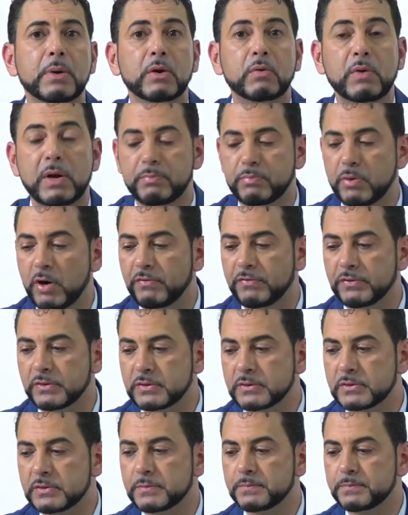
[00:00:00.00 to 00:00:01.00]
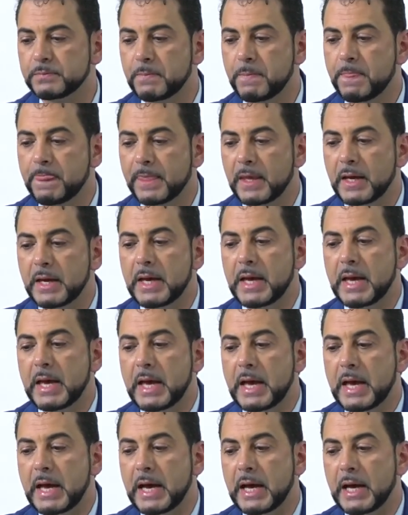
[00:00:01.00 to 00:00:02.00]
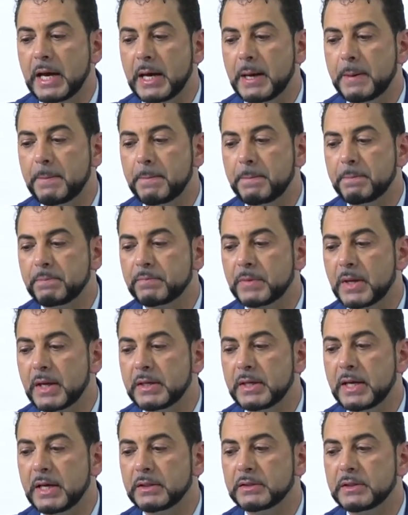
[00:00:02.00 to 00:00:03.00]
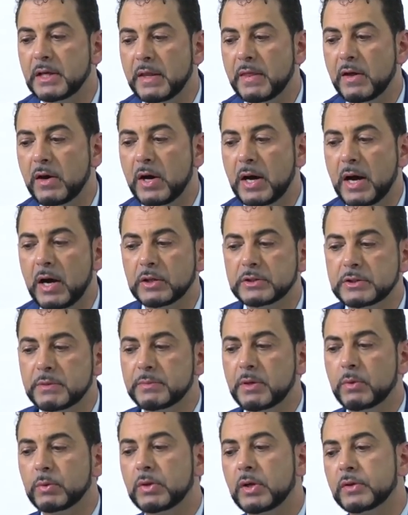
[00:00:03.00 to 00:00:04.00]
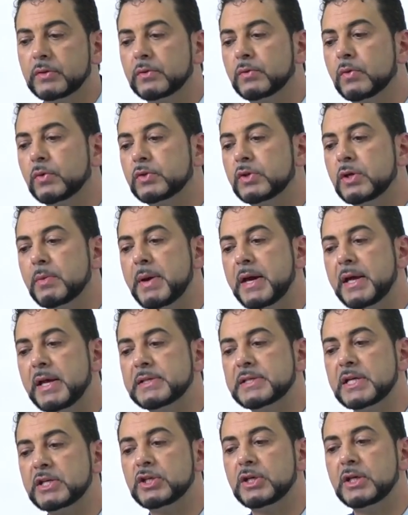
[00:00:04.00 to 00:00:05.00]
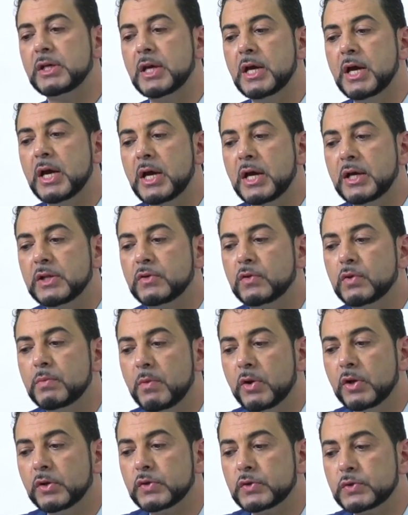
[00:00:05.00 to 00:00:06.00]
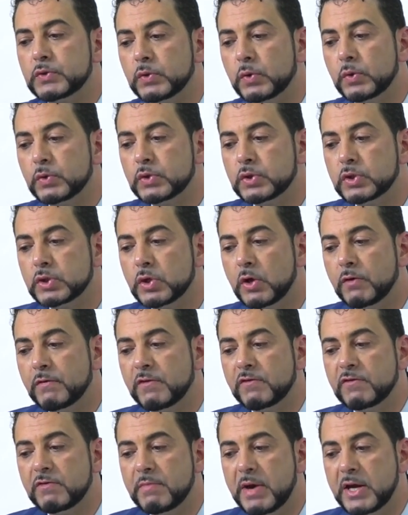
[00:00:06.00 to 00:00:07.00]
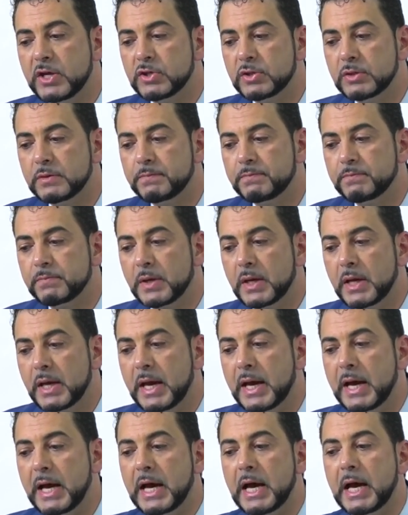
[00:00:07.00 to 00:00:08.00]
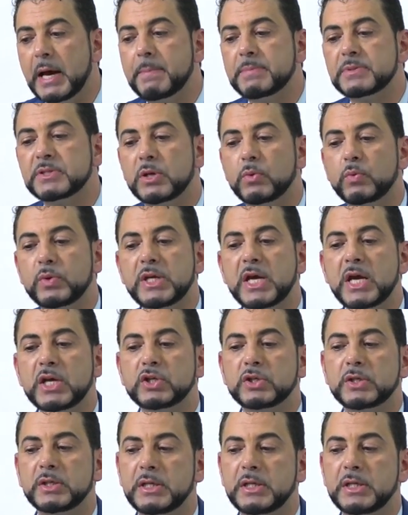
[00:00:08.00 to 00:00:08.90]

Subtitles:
great profits. Now, the other item that I would like to talk to you about is actually to monitor sources of information. So when you're